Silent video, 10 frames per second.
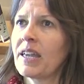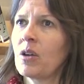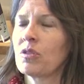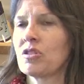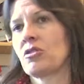
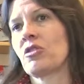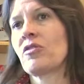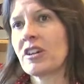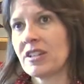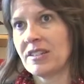it would serve
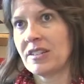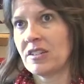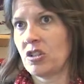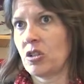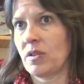our
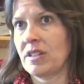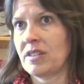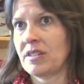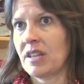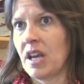
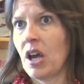constituents,